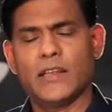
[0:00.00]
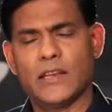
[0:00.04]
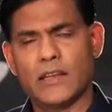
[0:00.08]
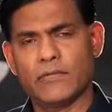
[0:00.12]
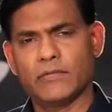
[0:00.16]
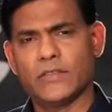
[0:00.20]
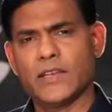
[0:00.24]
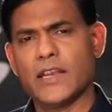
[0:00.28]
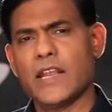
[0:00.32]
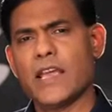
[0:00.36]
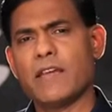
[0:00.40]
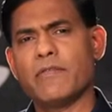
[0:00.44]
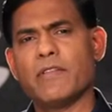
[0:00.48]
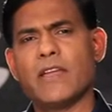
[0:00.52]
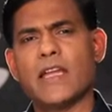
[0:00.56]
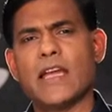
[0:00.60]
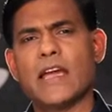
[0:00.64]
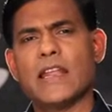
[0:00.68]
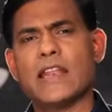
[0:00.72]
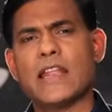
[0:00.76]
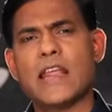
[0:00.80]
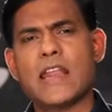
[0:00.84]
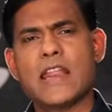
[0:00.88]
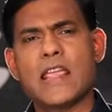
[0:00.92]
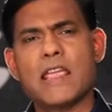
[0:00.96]
he left the Navy
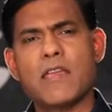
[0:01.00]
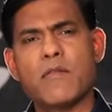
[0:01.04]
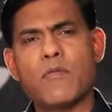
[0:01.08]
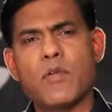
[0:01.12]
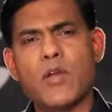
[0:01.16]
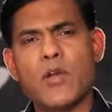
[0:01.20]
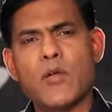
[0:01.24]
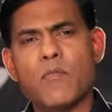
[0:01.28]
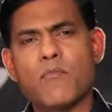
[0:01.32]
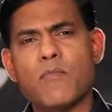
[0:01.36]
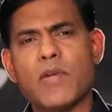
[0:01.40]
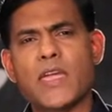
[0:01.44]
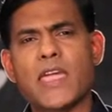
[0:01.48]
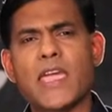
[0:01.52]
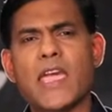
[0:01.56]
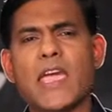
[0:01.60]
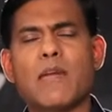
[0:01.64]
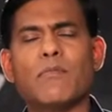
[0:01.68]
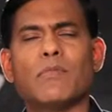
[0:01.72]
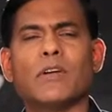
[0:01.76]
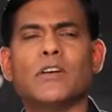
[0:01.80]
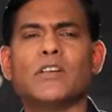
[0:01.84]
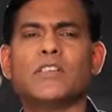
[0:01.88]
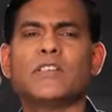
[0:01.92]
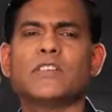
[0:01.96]
and then he
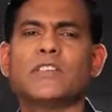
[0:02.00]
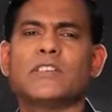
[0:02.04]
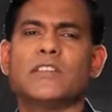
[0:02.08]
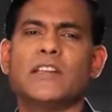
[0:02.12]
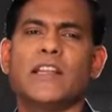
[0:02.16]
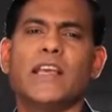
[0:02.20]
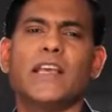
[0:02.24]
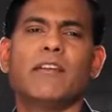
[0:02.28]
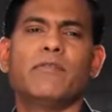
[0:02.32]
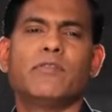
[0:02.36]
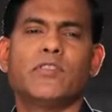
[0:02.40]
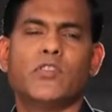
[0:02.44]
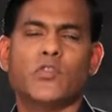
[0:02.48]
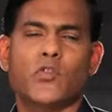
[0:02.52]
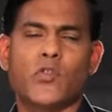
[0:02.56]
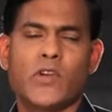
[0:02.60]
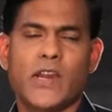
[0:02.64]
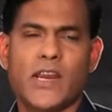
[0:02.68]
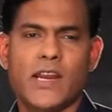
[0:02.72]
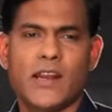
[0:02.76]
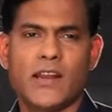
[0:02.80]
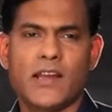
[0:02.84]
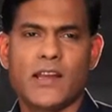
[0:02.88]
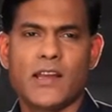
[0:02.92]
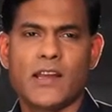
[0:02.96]
became a slave
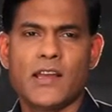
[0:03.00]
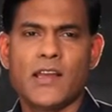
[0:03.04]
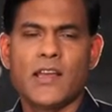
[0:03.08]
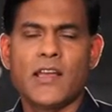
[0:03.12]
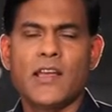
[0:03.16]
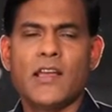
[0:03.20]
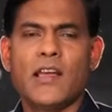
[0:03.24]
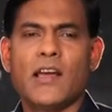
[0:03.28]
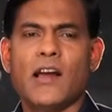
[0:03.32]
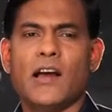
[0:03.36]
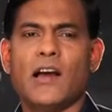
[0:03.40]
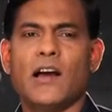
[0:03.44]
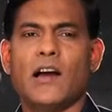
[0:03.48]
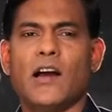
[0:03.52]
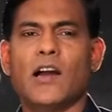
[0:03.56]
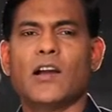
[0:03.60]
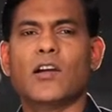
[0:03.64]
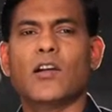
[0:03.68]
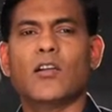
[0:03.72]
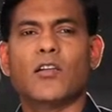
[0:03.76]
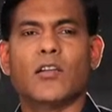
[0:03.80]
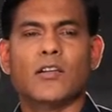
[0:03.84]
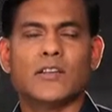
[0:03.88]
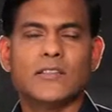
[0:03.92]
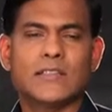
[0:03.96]
trader uh,
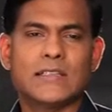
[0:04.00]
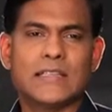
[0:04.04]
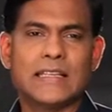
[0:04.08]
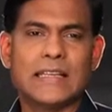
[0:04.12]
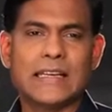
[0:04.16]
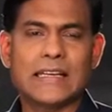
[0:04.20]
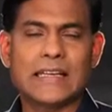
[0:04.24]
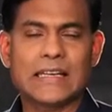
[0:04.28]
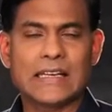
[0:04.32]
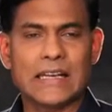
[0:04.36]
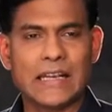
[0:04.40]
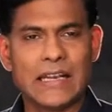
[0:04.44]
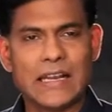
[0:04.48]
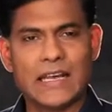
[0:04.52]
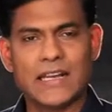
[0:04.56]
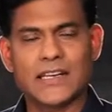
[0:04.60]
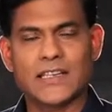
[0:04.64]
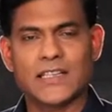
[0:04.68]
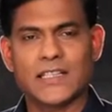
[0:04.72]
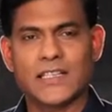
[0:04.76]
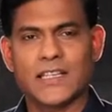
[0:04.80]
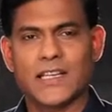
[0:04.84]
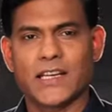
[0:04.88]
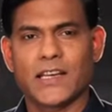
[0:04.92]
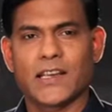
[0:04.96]
across the
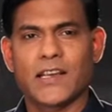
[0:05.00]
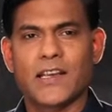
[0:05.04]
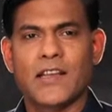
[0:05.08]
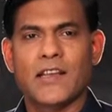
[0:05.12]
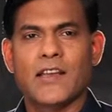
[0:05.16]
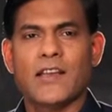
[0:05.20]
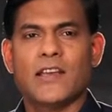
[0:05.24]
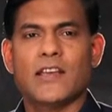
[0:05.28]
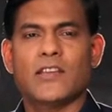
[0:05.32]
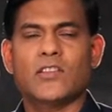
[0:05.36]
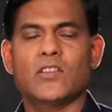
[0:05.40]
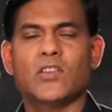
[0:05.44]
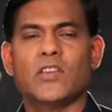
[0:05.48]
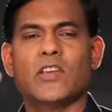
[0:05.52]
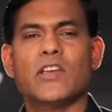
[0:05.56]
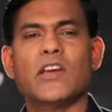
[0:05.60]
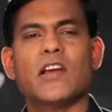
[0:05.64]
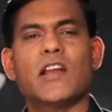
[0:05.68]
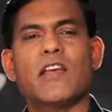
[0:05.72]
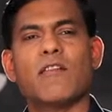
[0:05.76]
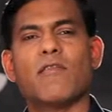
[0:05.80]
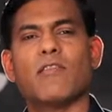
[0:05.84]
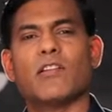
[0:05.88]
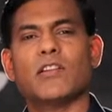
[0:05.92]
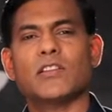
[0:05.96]
Atlantic. So
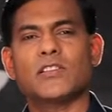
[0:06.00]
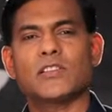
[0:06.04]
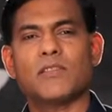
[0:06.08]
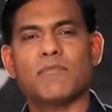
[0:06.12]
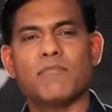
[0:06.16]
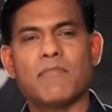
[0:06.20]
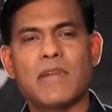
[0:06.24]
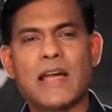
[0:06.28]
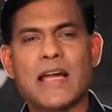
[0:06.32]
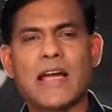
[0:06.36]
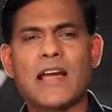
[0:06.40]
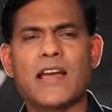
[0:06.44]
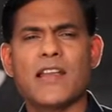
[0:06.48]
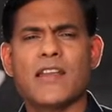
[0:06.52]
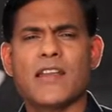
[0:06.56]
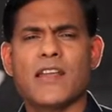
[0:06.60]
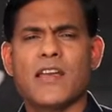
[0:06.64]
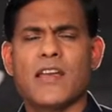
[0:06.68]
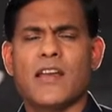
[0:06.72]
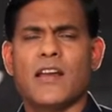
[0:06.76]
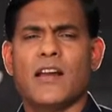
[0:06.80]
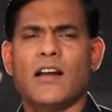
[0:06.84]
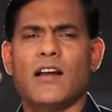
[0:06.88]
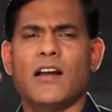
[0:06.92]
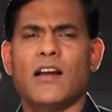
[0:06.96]
here he was, a man
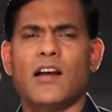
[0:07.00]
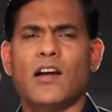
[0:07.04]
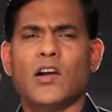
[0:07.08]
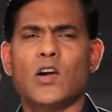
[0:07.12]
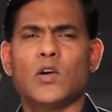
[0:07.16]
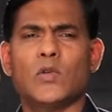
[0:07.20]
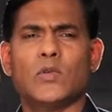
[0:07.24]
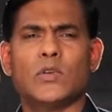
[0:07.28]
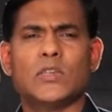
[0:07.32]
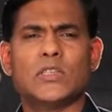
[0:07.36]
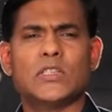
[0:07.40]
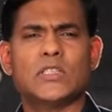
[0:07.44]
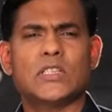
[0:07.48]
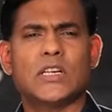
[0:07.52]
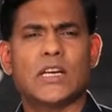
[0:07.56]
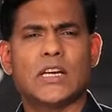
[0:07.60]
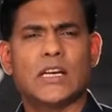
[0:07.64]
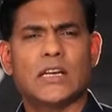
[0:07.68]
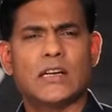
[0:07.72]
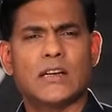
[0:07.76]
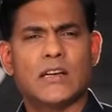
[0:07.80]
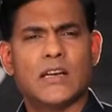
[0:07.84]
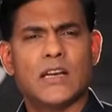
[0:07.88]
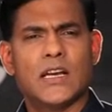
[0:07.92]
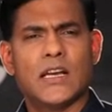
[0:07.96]
uh, who was
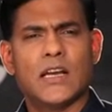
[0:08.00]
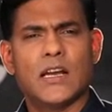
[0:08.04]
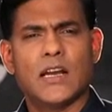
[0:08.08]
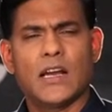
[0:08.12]
uh,